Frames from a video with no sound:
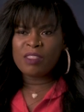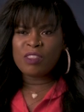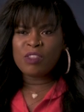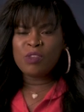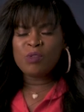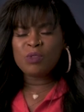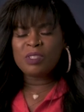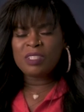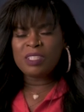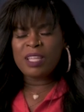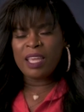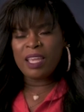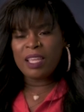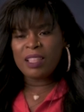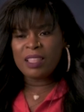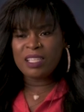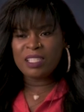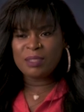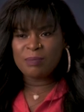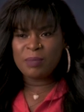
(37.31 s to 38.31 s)
you take
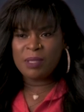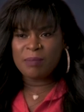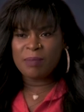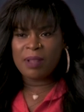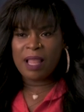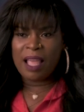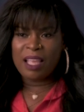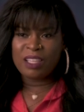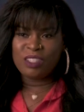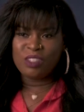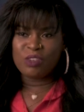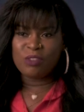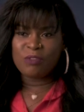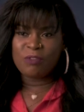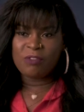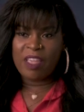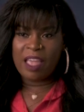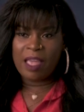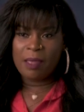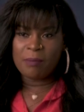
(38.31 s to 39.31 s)
these people as your
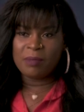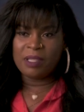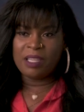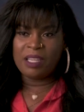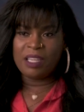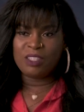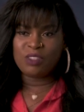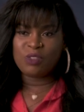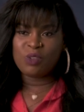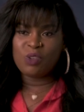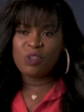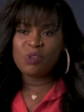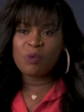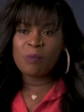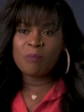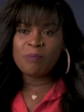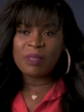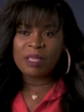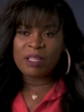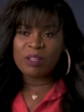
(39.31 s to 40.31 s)
family, so you
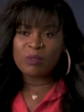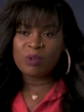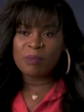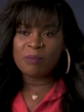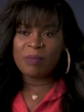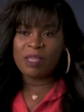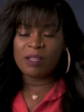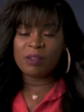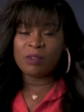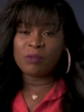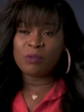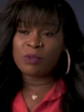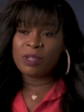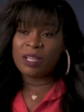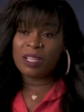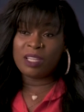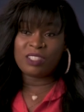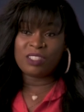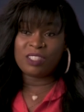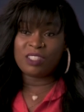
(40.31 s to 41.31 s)
build
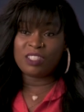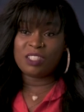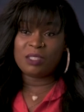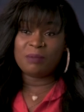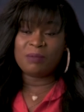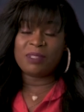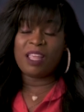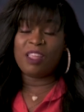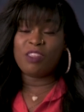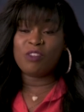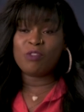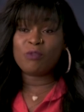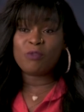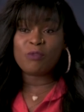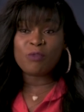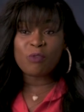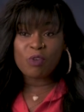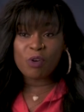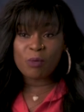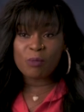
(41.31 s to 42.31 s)
relationships and you
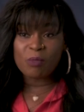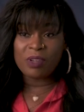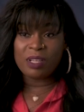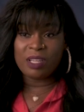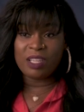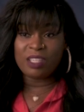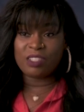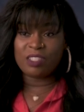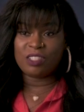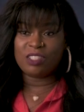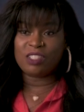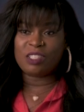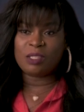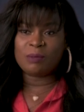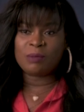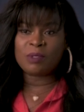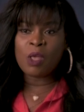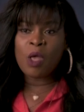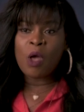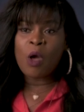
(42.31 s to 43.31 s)
form
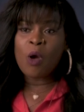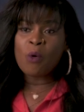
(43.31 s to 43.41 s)
relationships